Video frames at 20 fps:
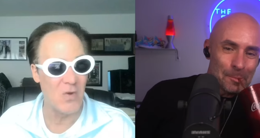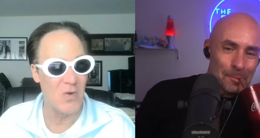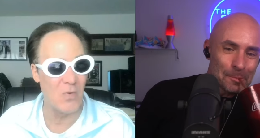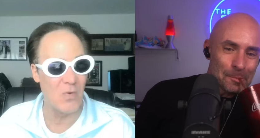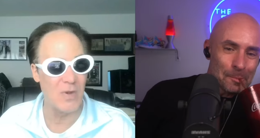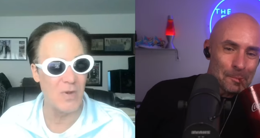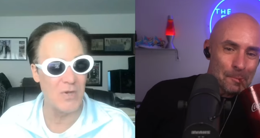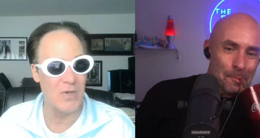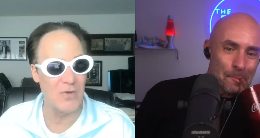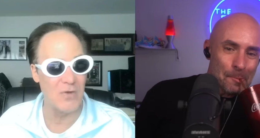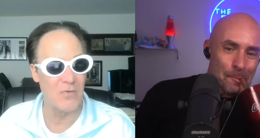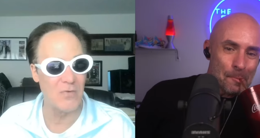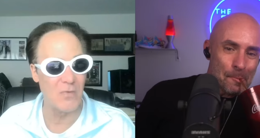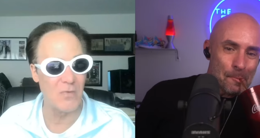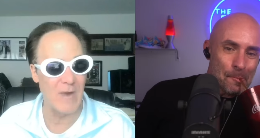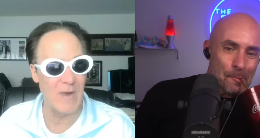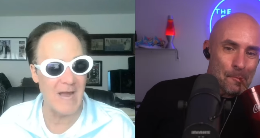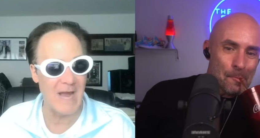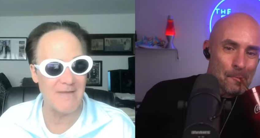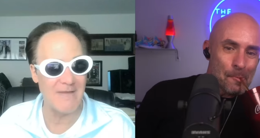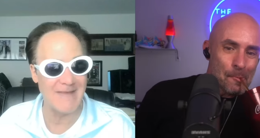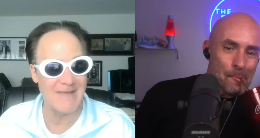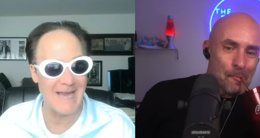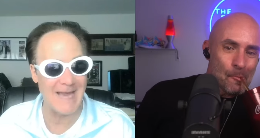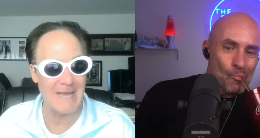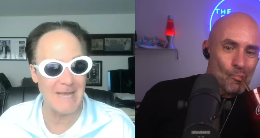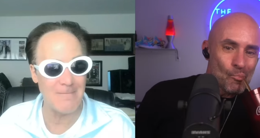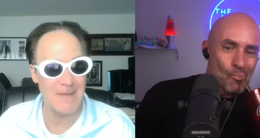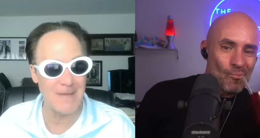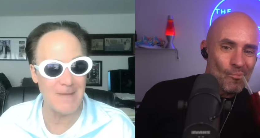Speaker 1: When you, when I have
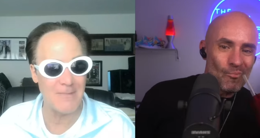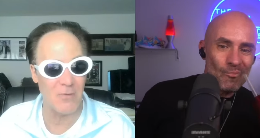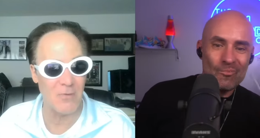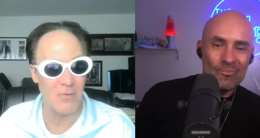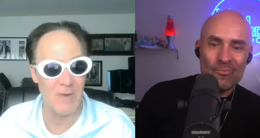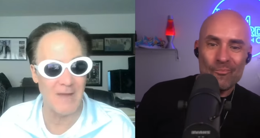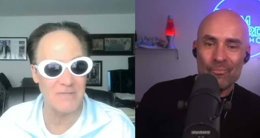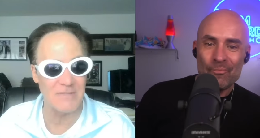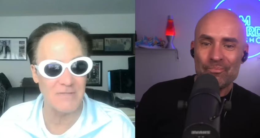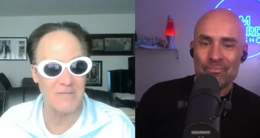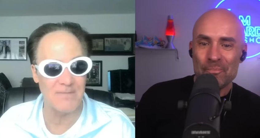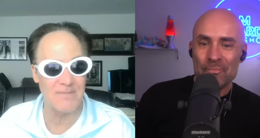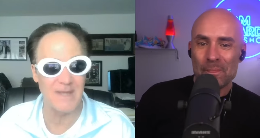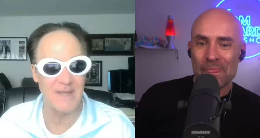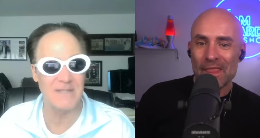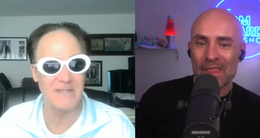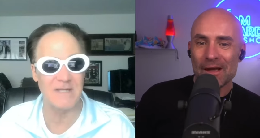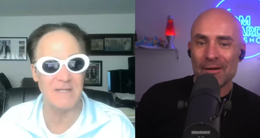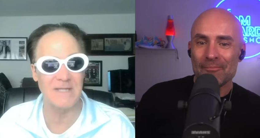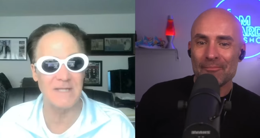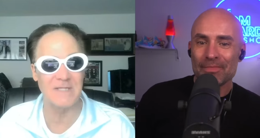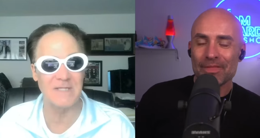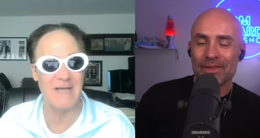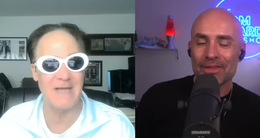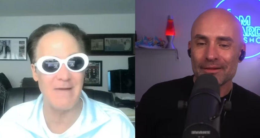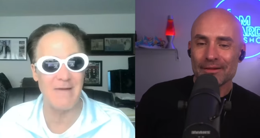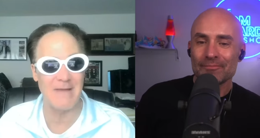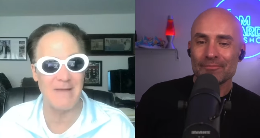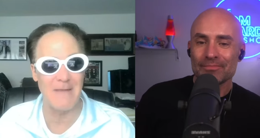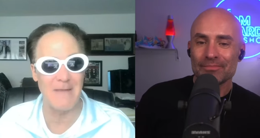Getty people, when I was at Pink's last
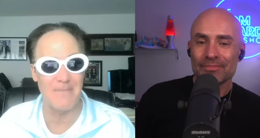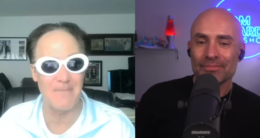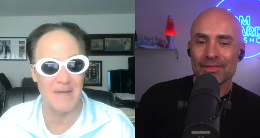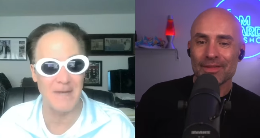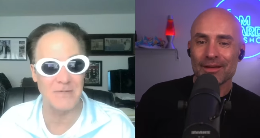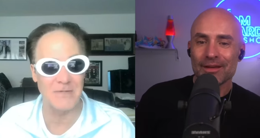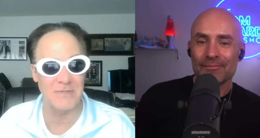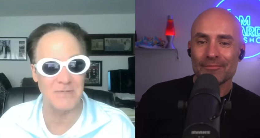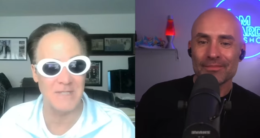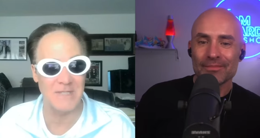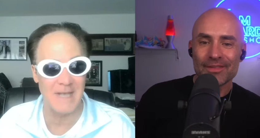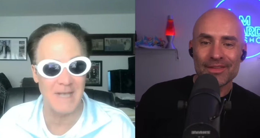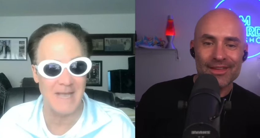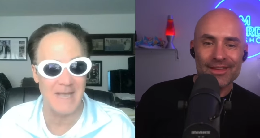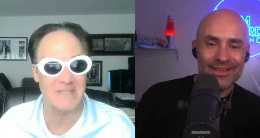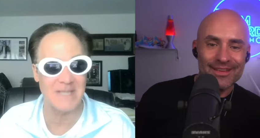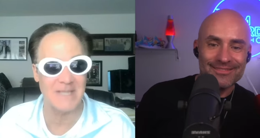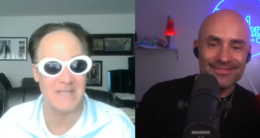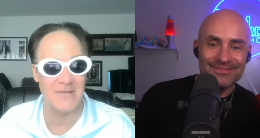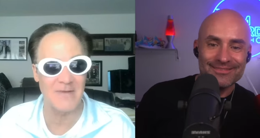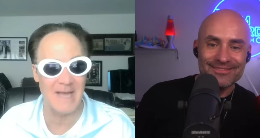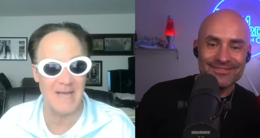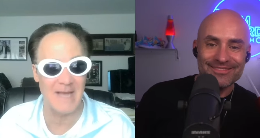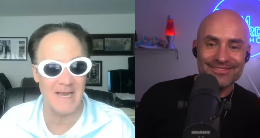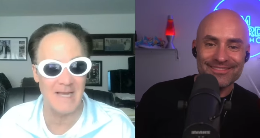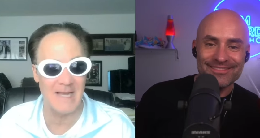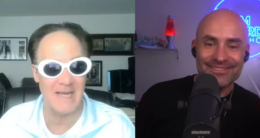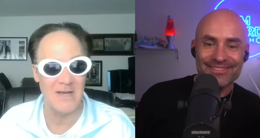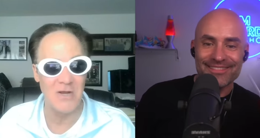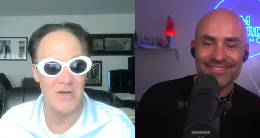Saturday getting pictures, and the next day they're in
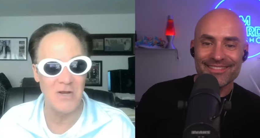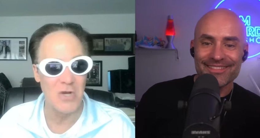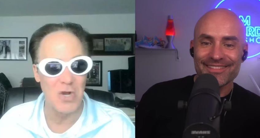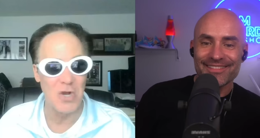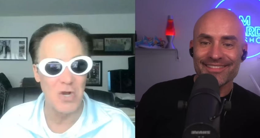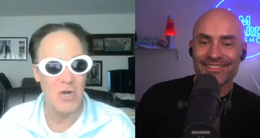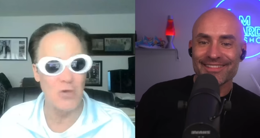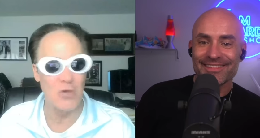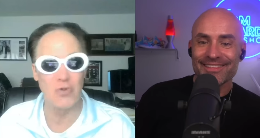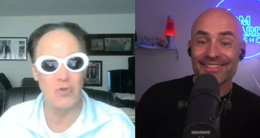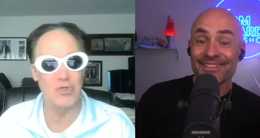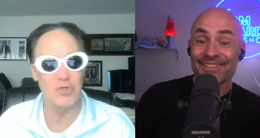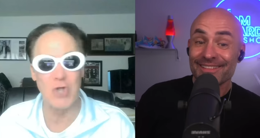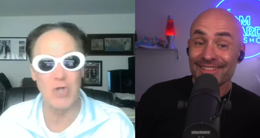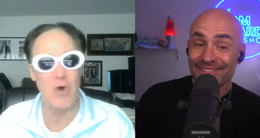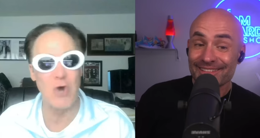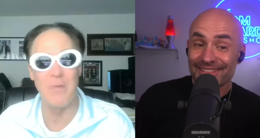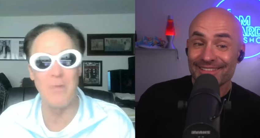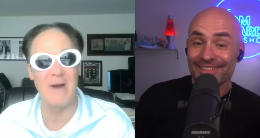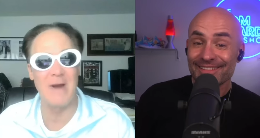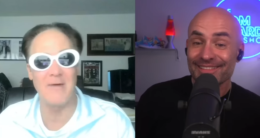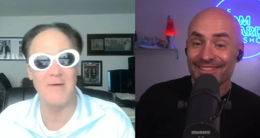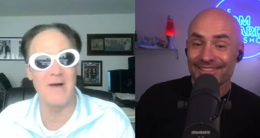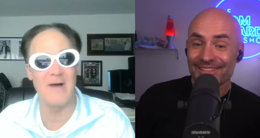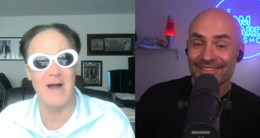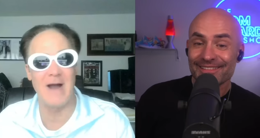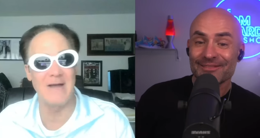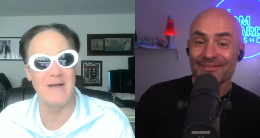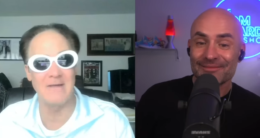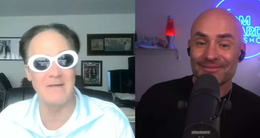Getty, there's no better
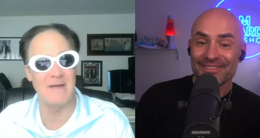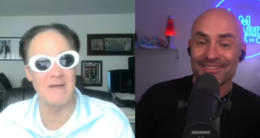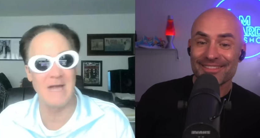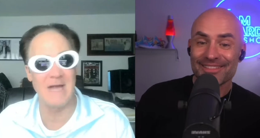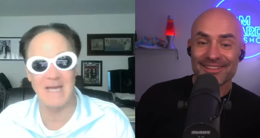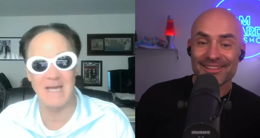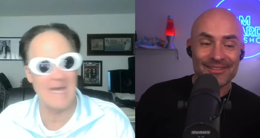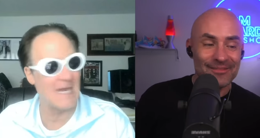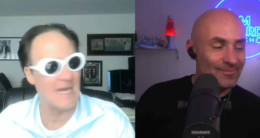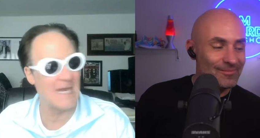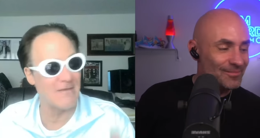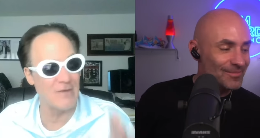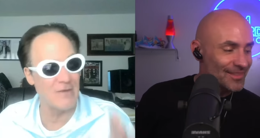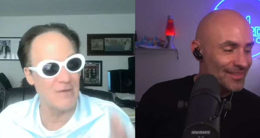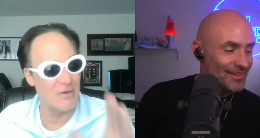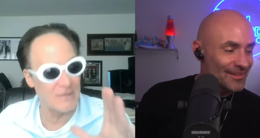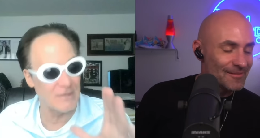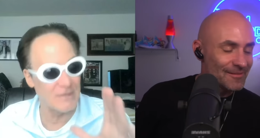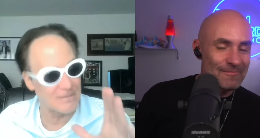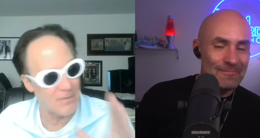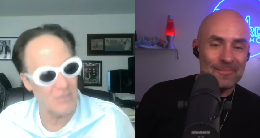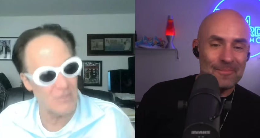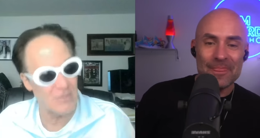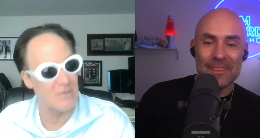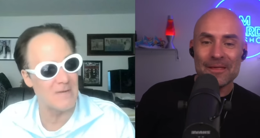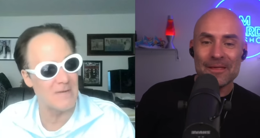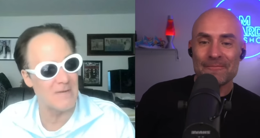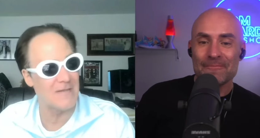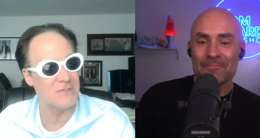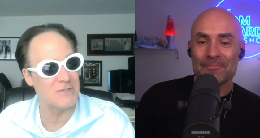high than that. I can't even go to the Polo
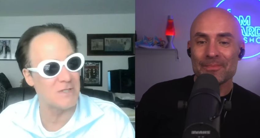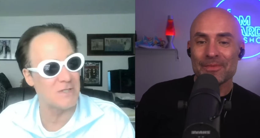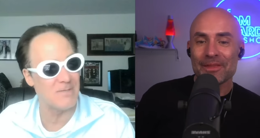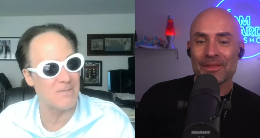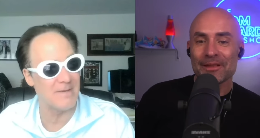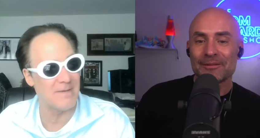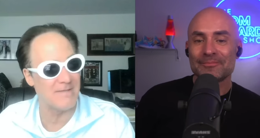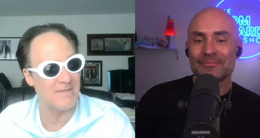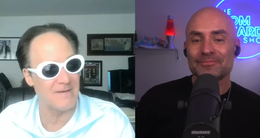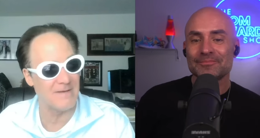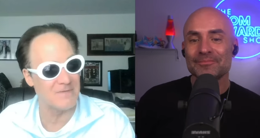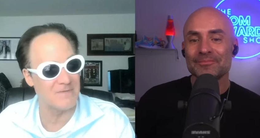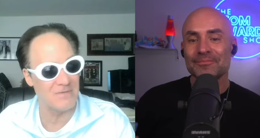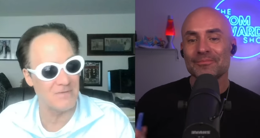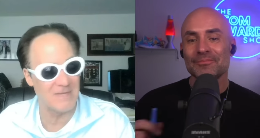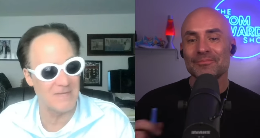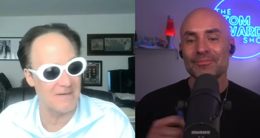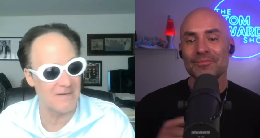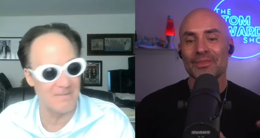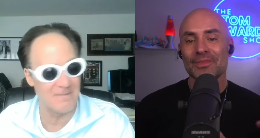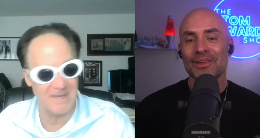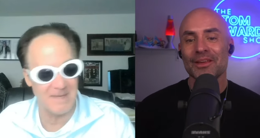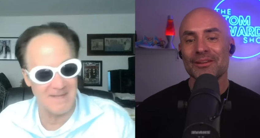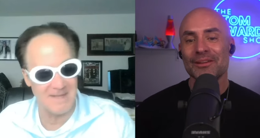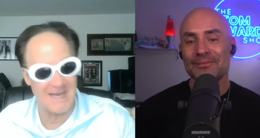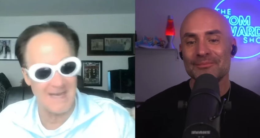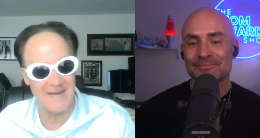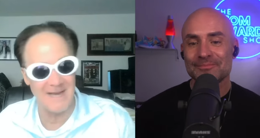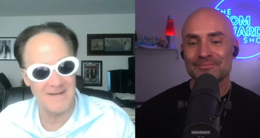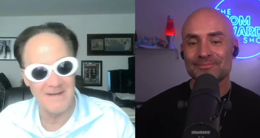Lounge at the Beverly Hills Hotel and beat
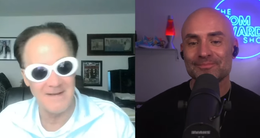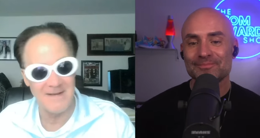that.